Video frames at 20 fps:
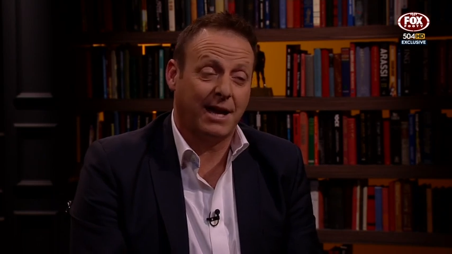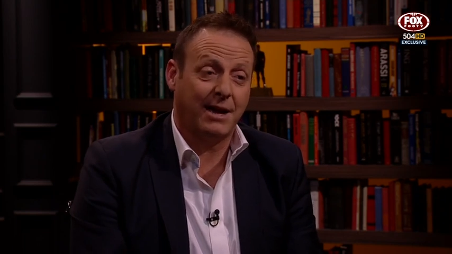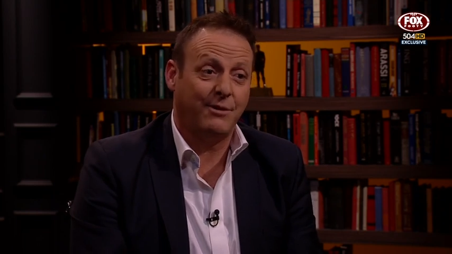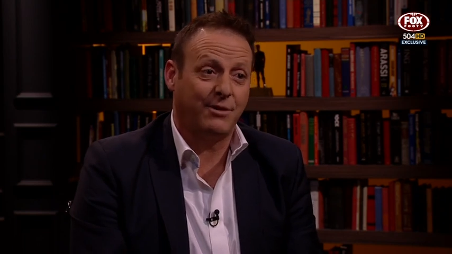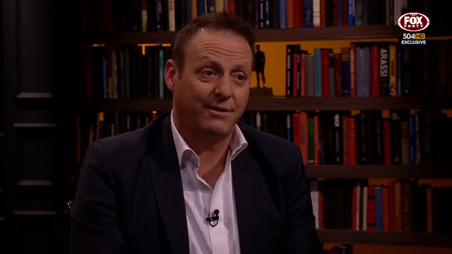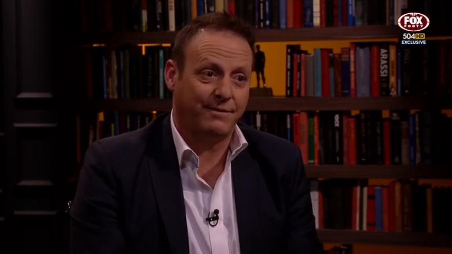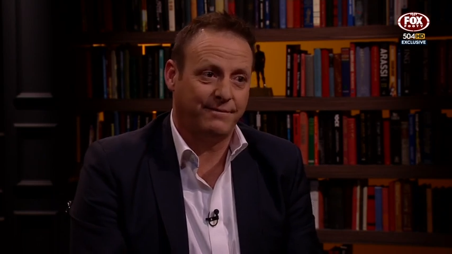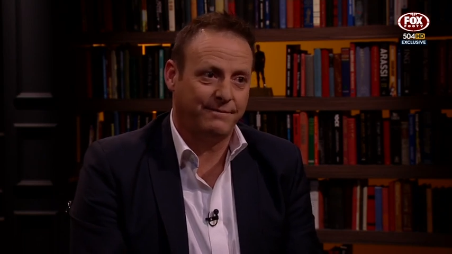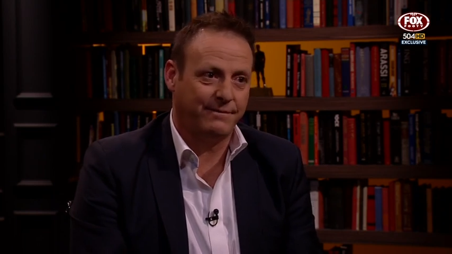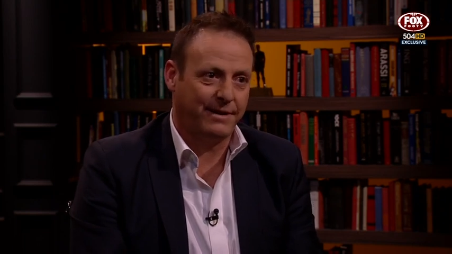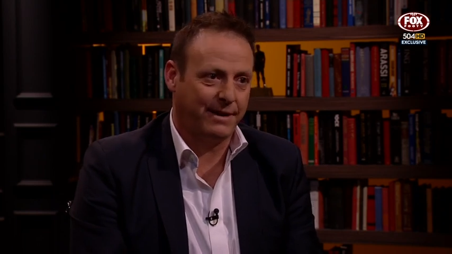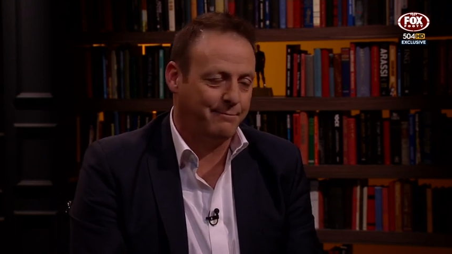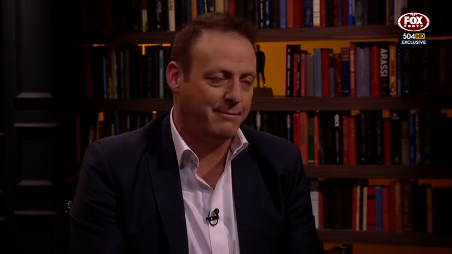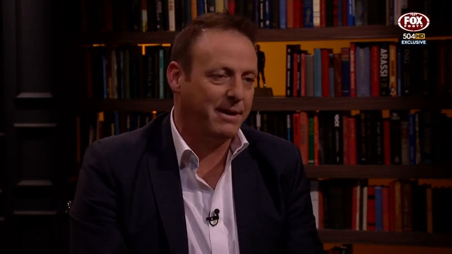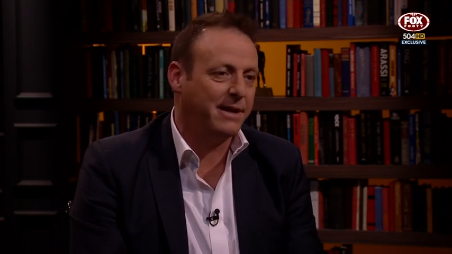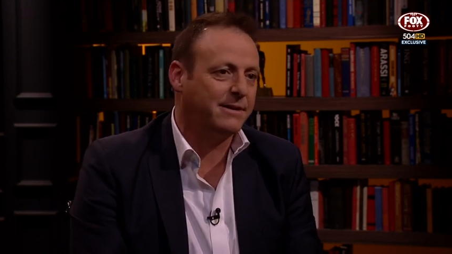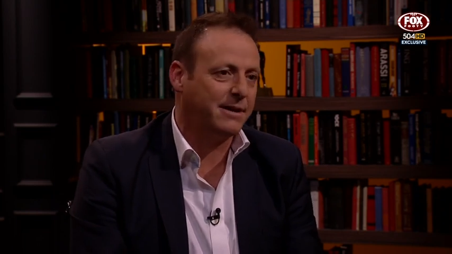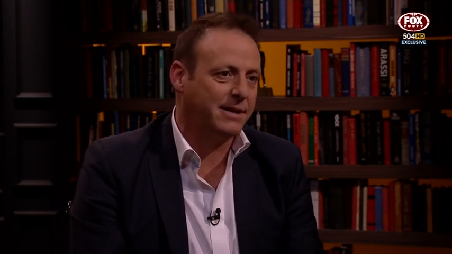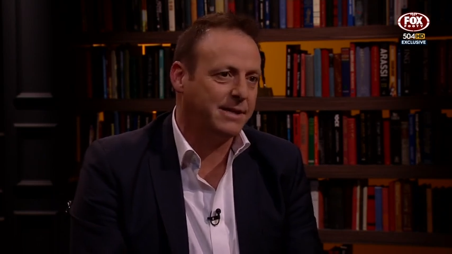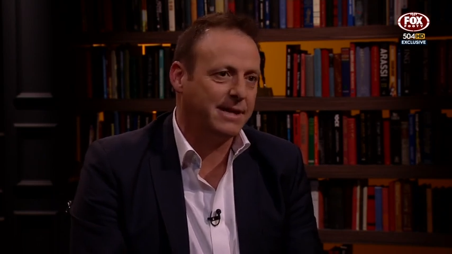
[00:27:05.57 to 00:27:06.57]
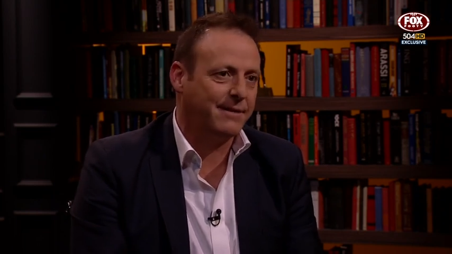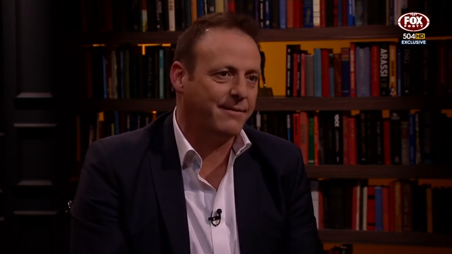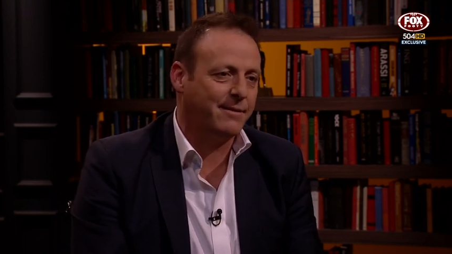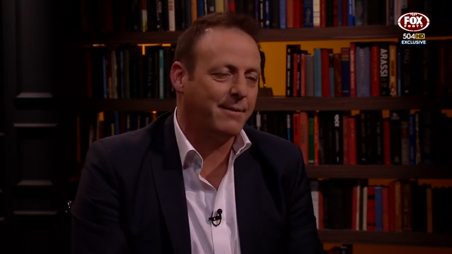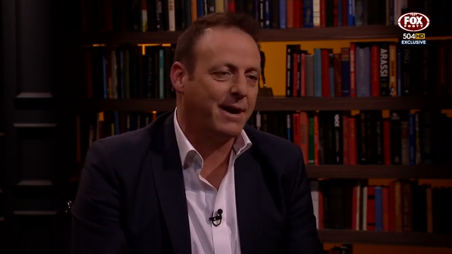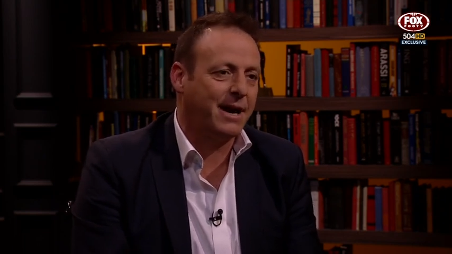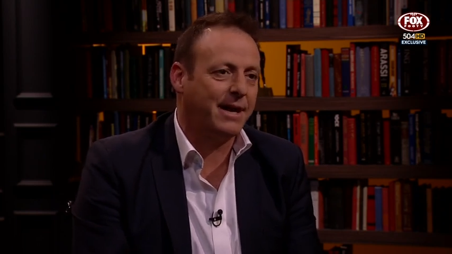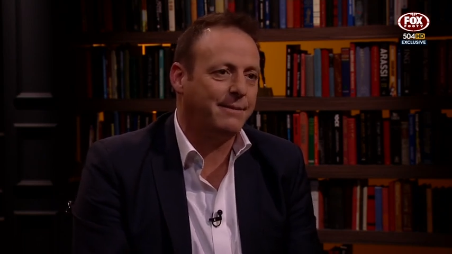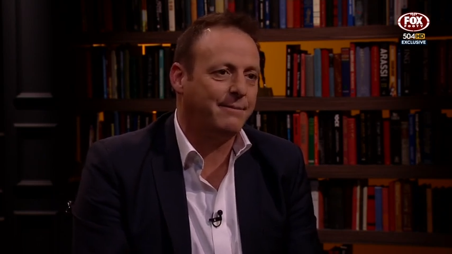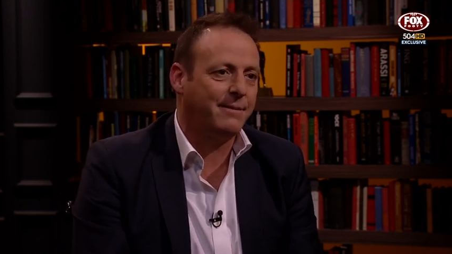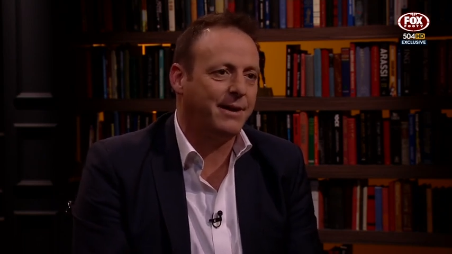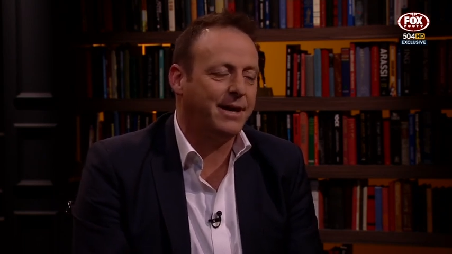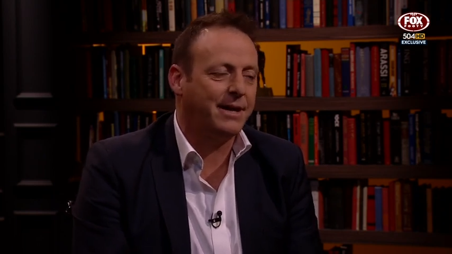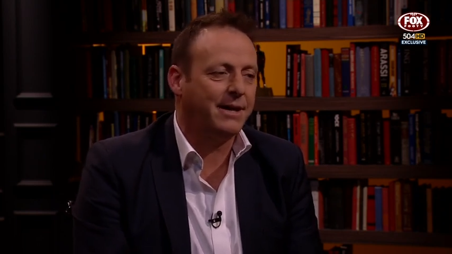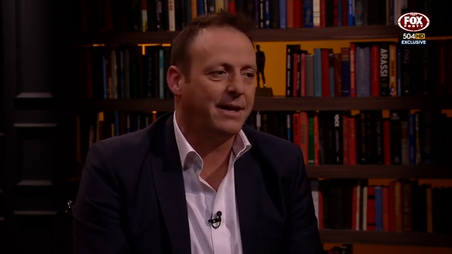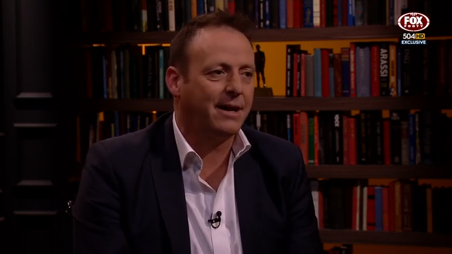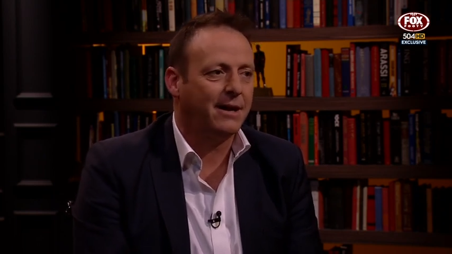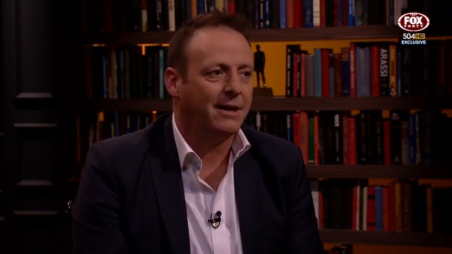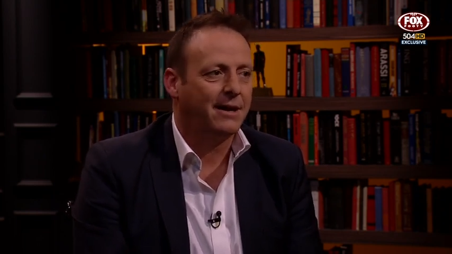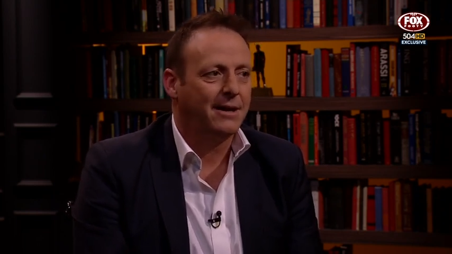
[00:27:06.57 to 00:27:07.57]
he would admit that he's ever made in
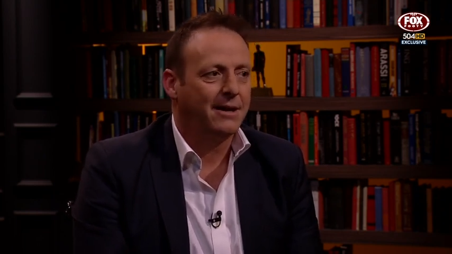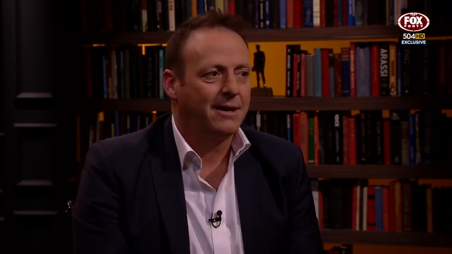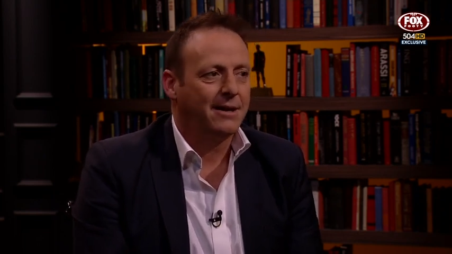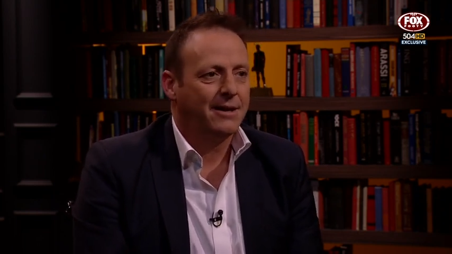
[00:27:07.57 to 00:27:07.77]
media,